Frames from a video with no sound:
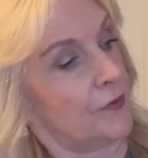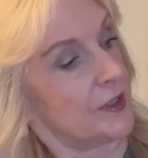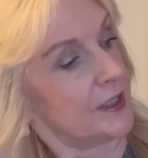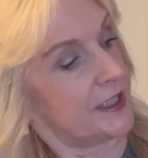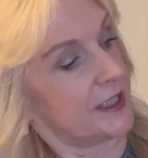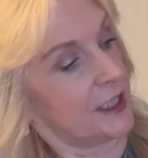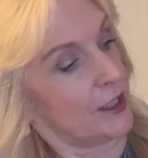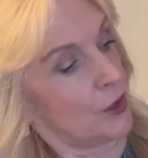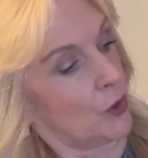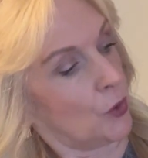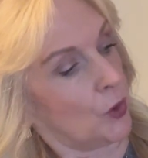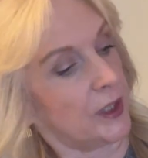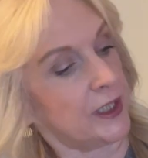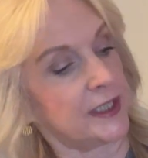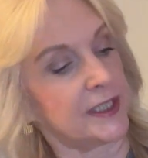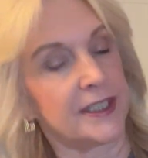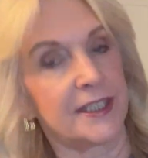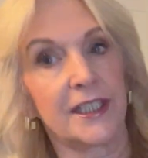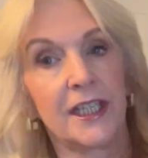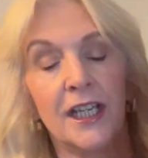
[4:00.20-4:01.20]

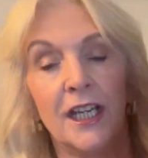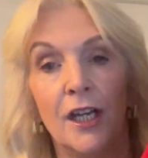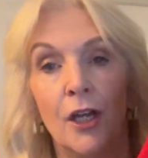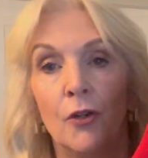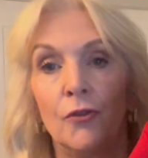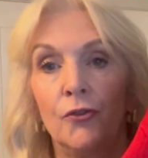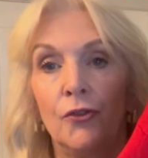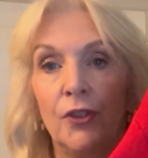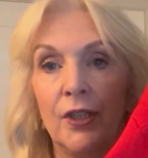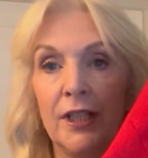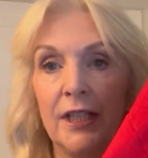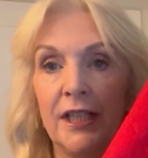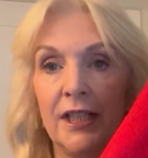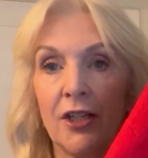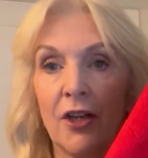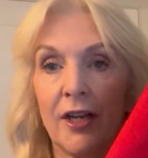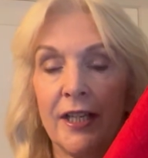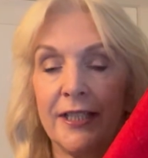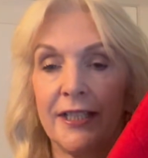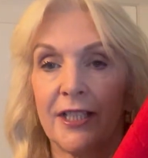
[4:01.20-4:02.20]
sequins. Really
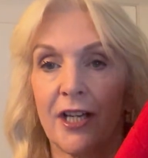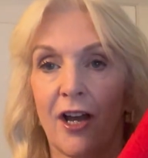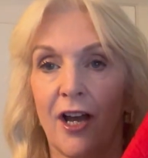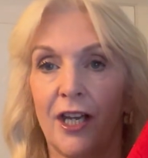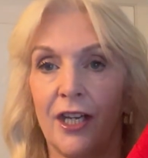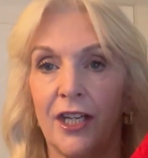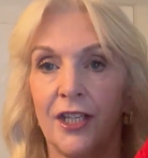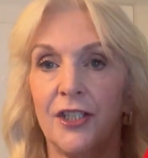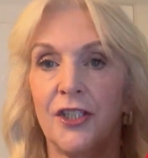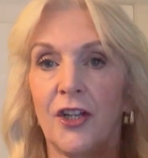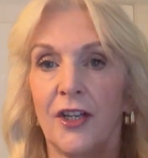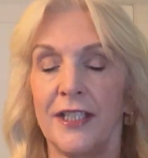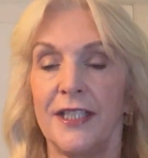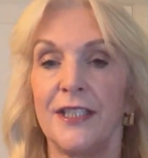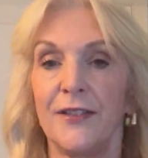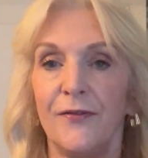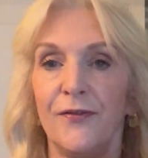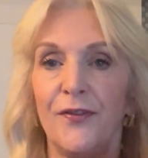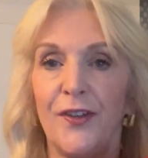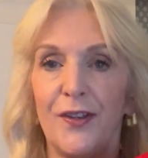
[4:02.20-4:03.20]
nice colour, nice
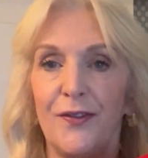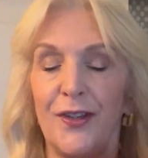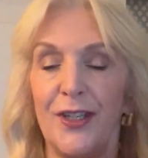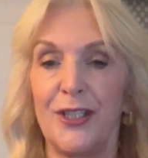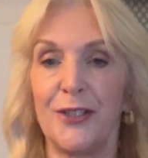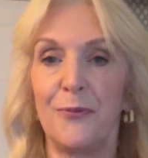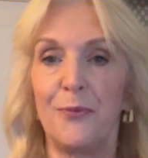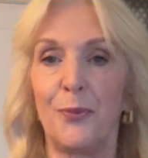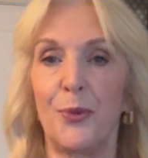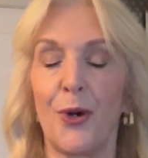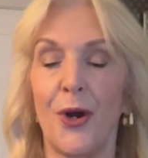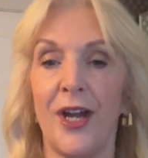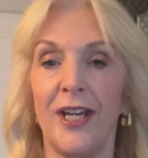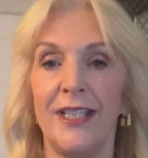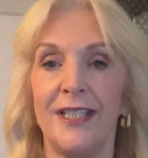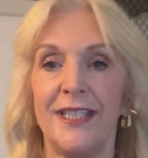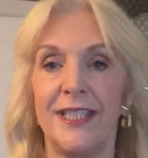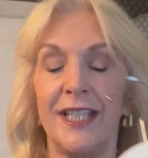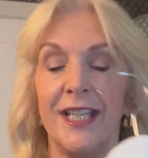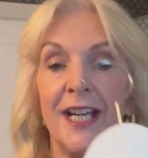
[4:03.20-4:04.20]
and vivid and
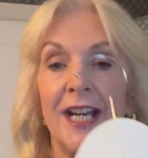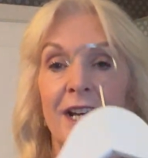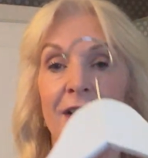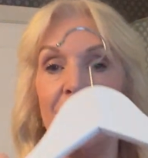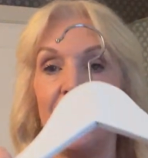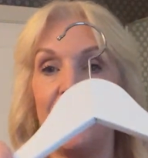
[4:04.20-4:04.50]
bright. The